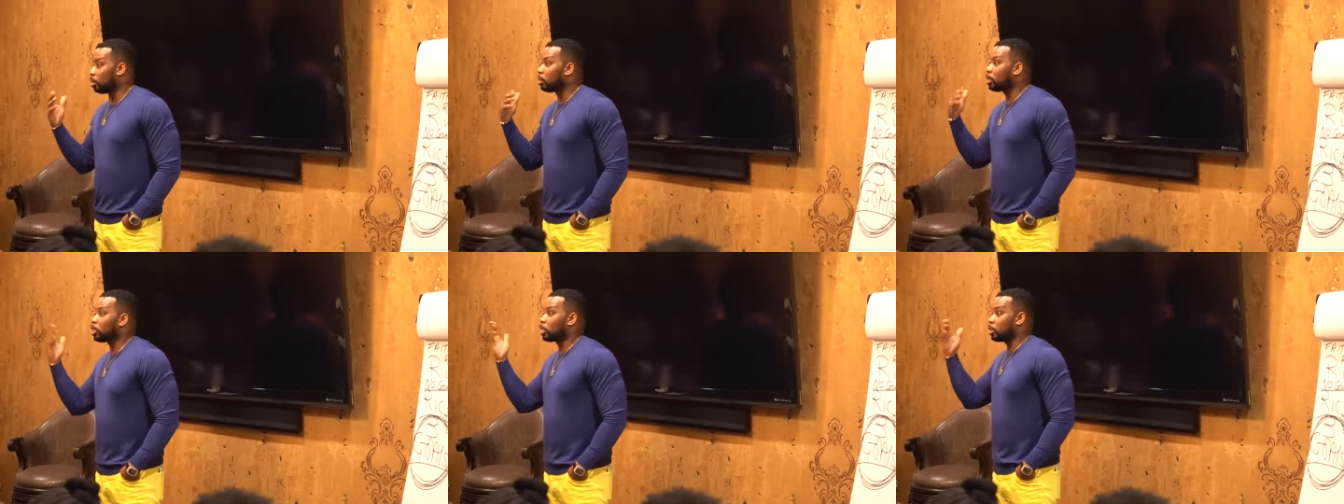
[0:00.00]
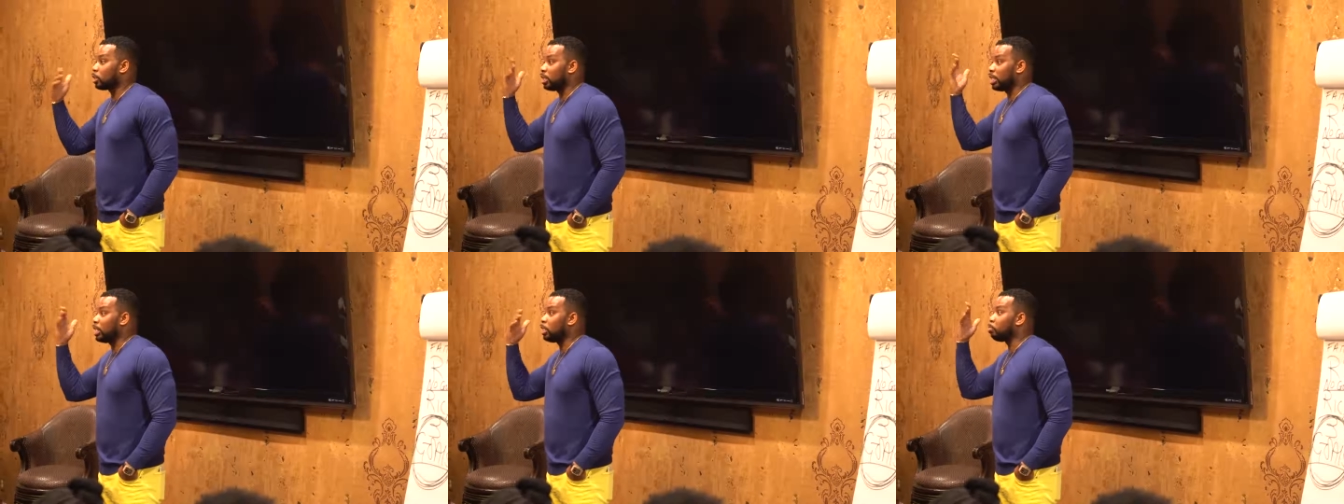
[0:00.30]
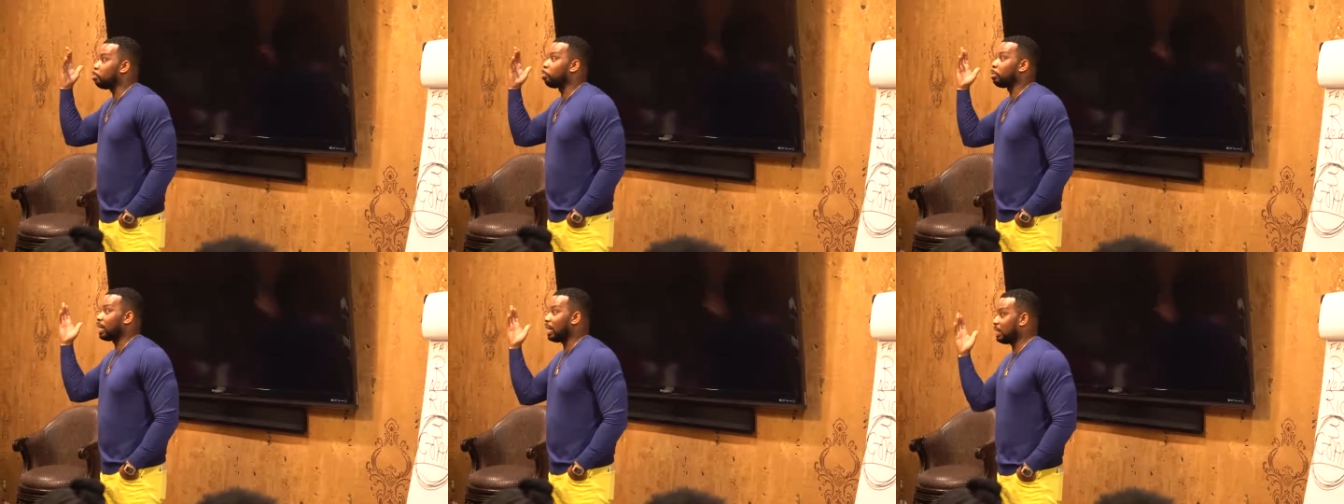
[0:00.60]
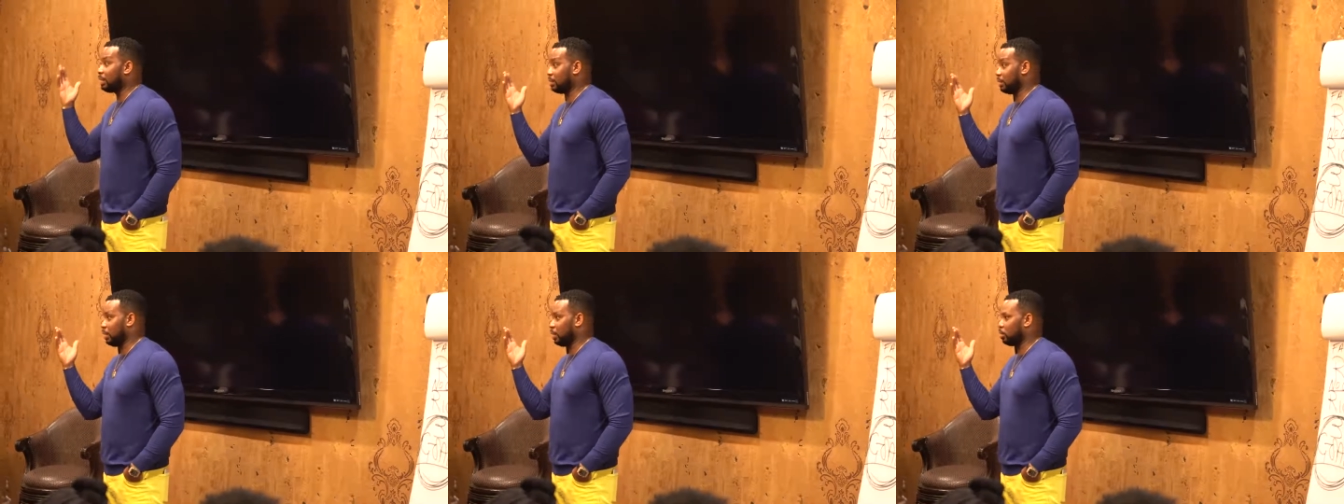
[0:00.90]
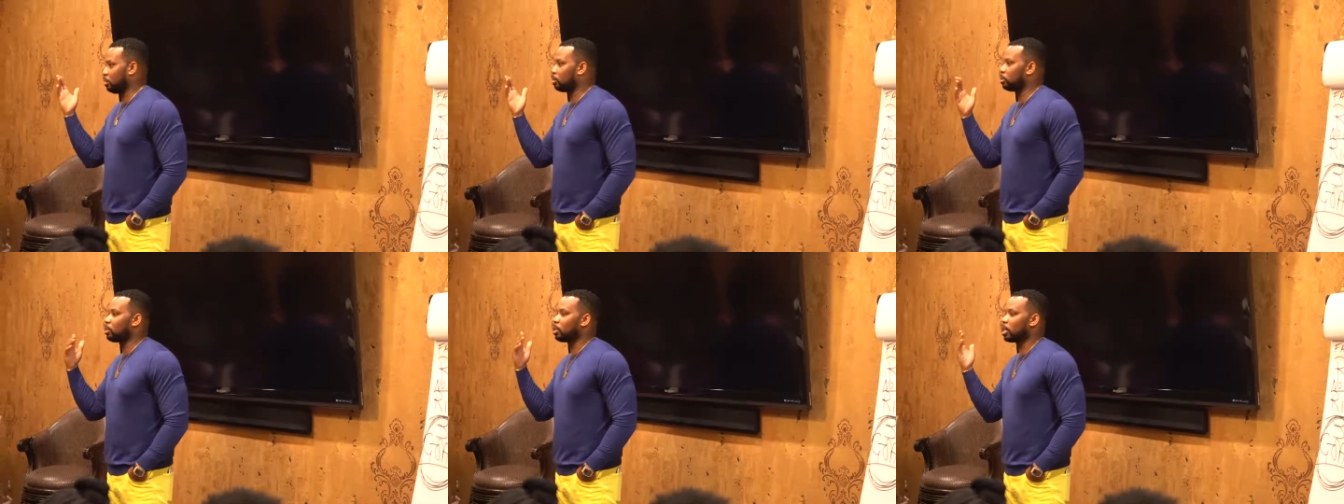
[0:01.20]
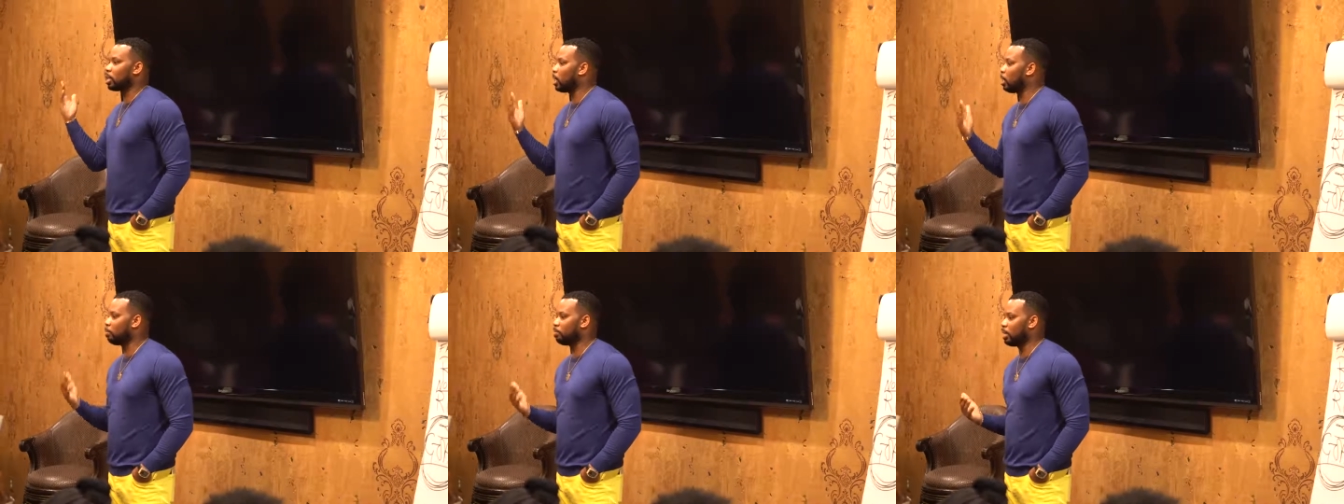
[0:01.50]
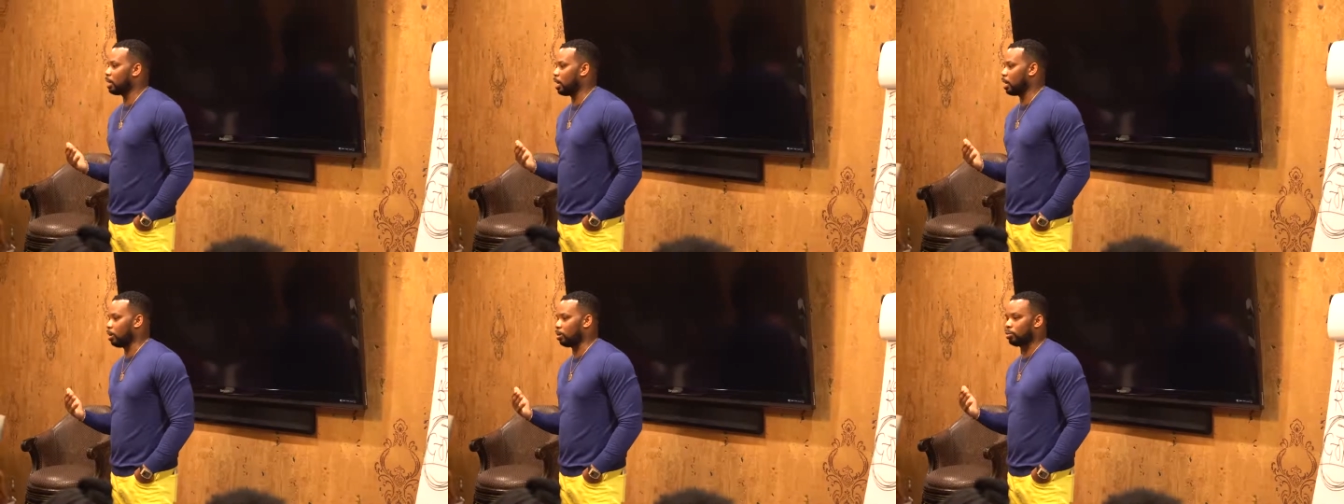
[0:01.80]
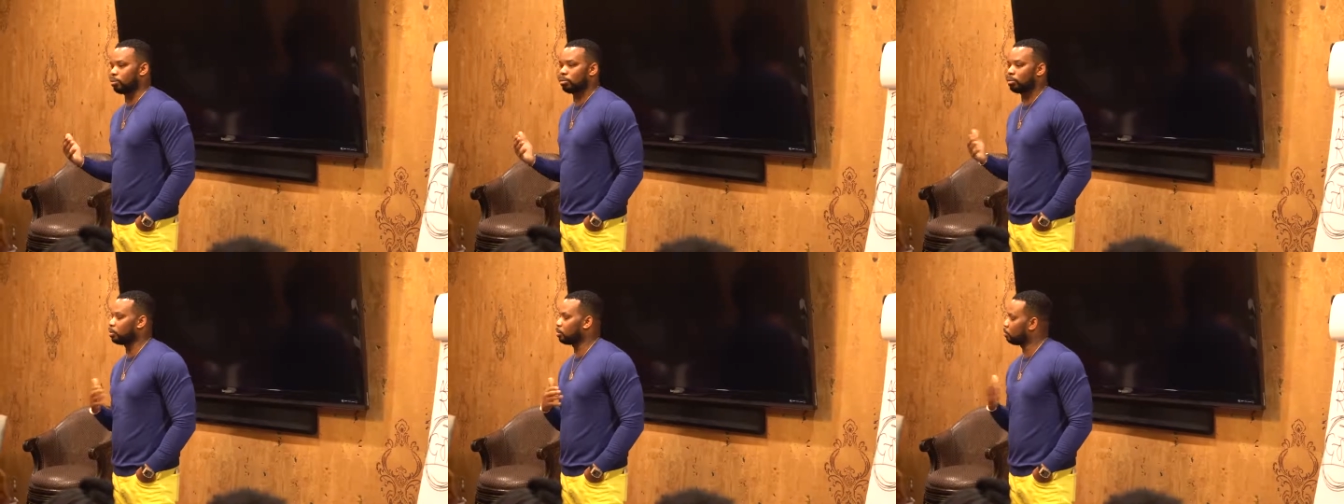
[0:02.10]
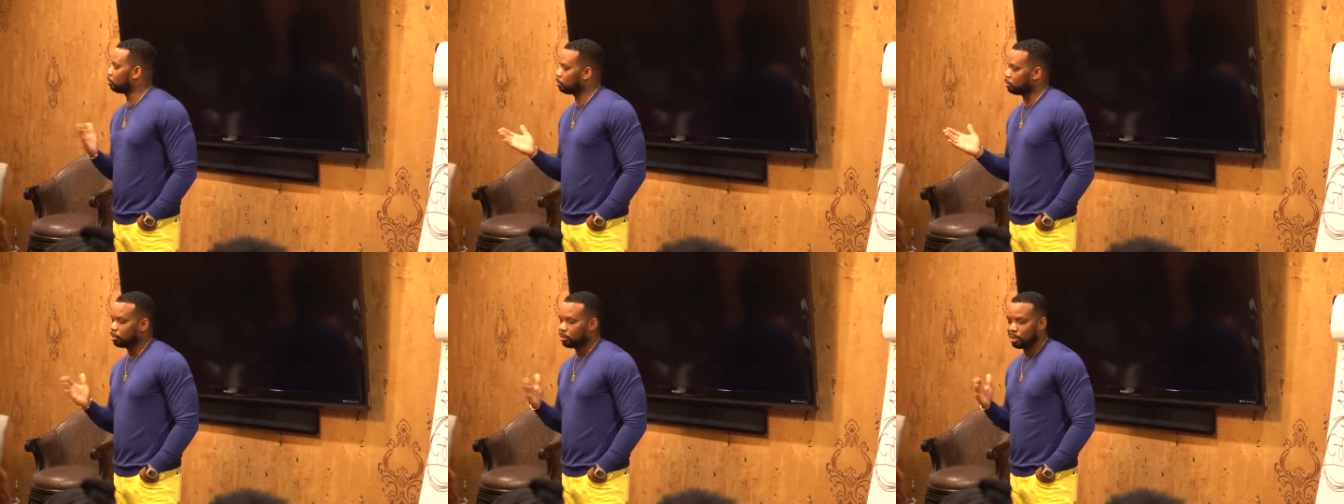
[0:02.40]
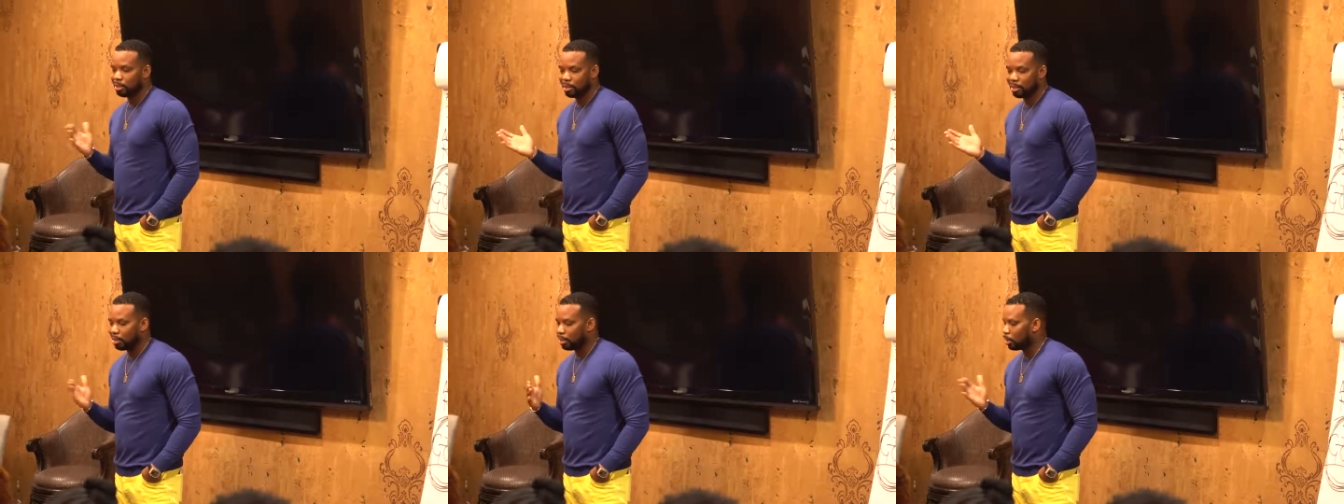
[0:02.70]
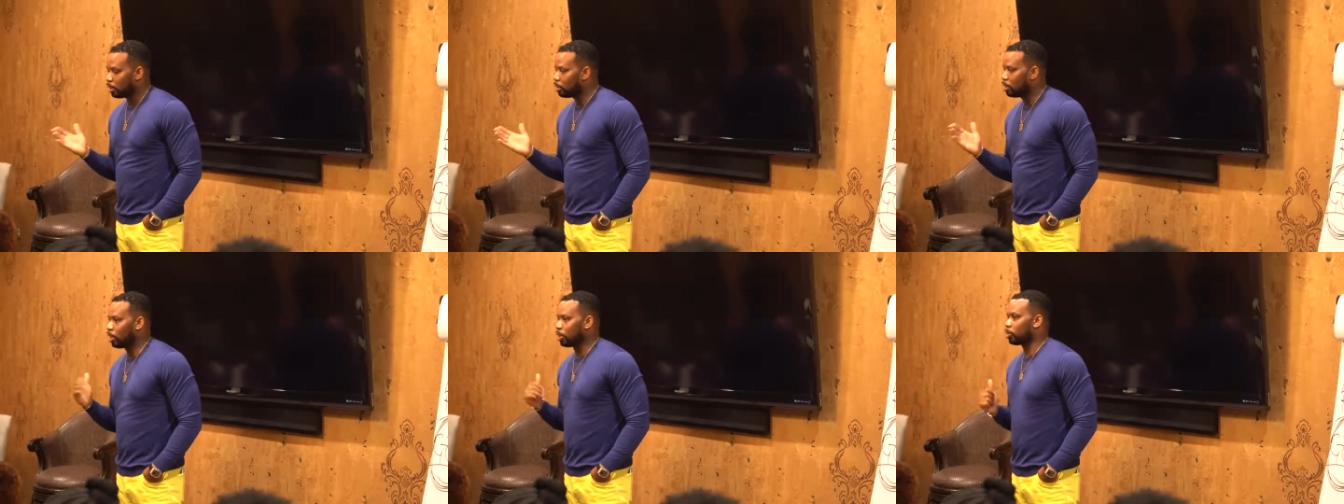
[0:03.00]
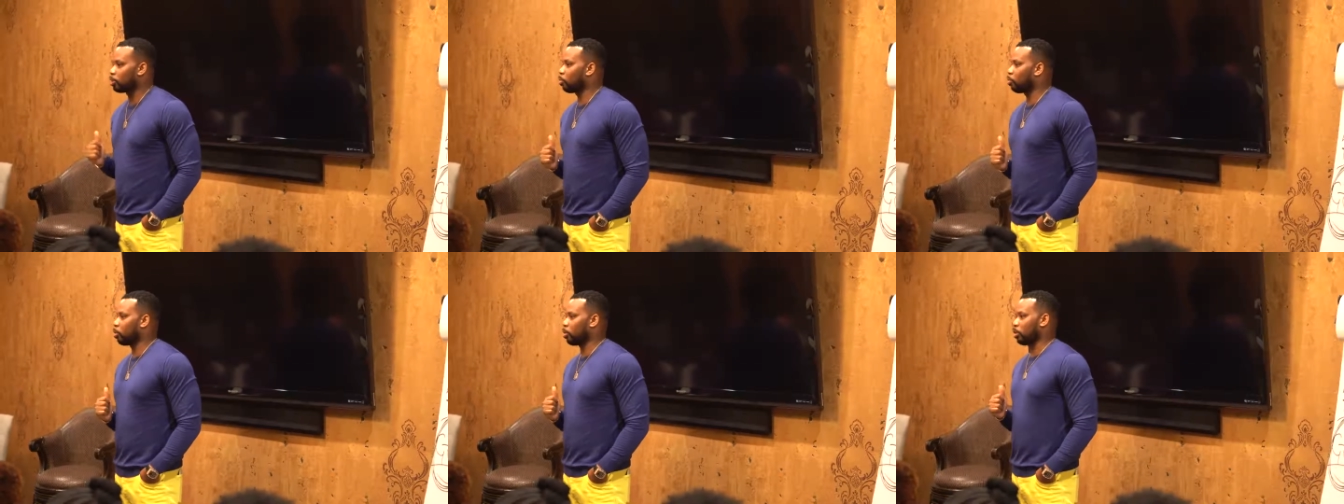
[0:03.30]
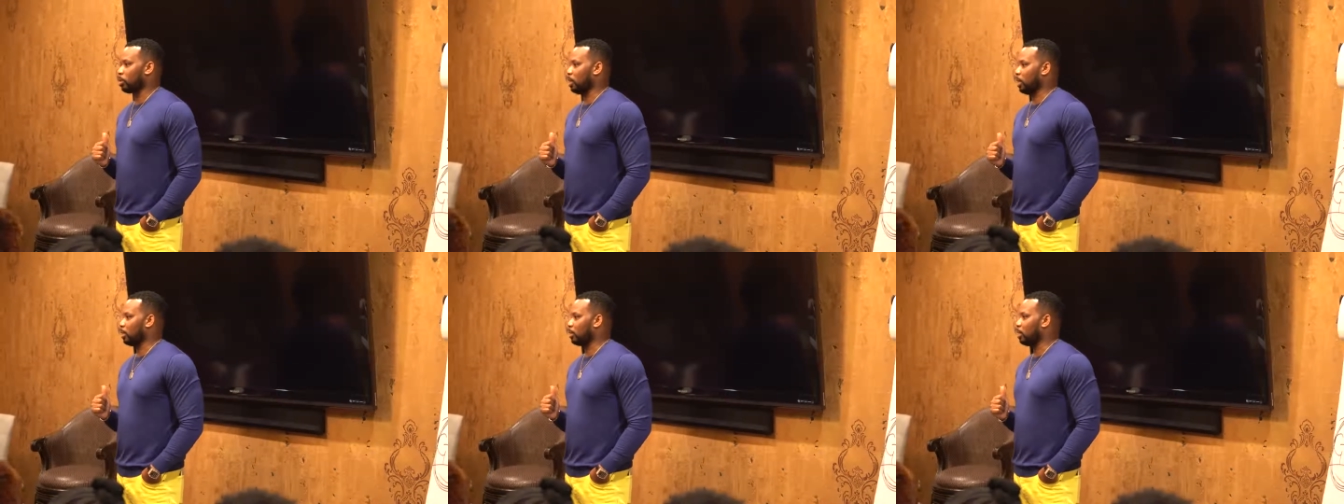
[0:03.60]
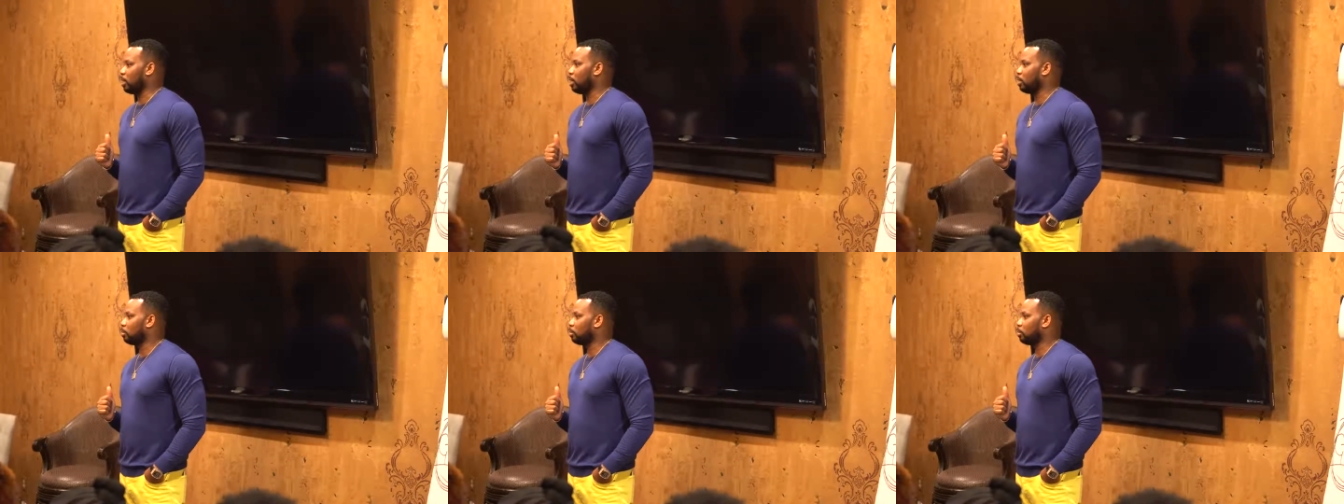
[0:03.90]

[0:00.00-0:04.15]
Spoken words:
these blessings to come down. It doesn't work like that.